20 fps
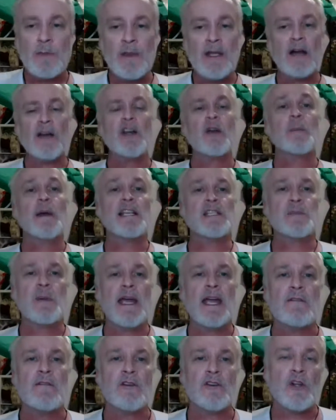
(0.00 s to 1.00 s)
be on your best
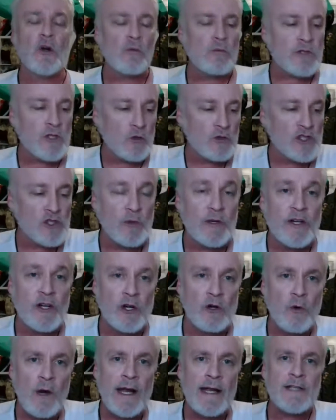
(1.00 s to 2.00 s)
behavior. Don't surrender
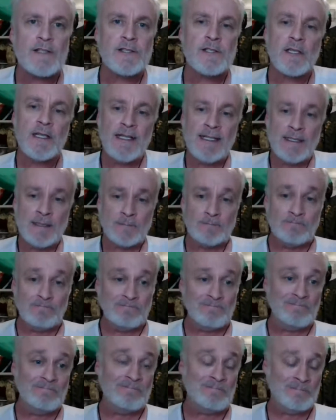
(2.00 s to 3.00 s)
your rights,
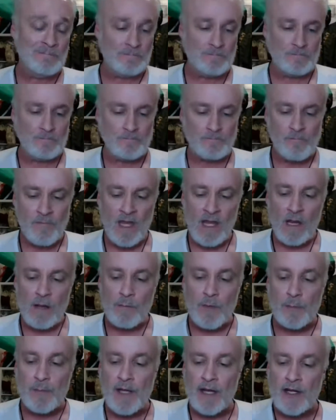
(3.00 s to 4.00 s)

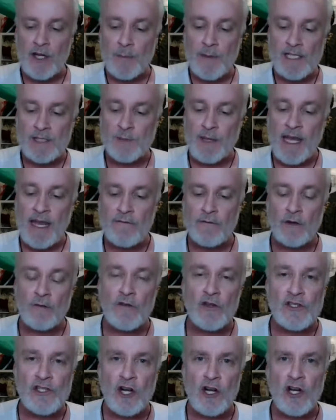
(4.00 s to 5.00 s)
but be on your best behavior.
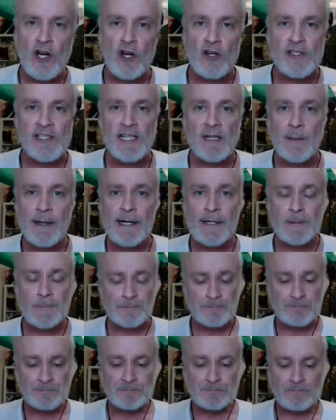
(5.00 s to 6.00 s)
If you start cursing him
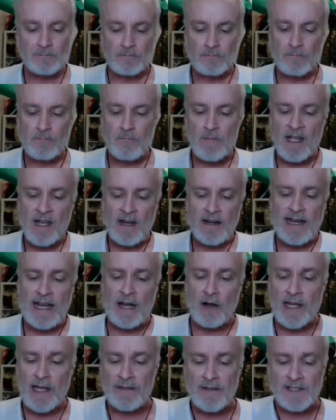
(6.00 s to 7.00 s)
out,
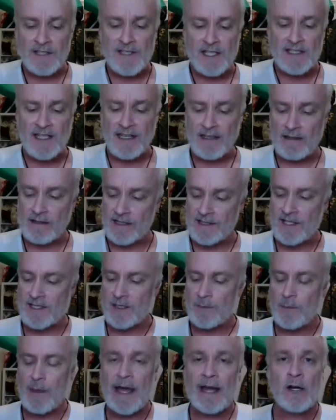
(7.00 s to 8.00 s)
now again, this
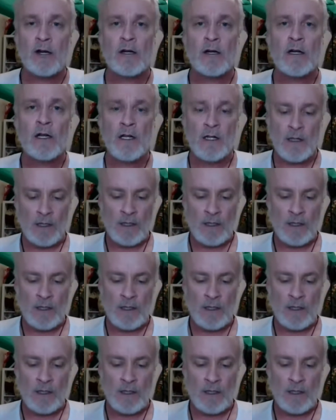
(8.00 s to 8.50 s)
doesn't matter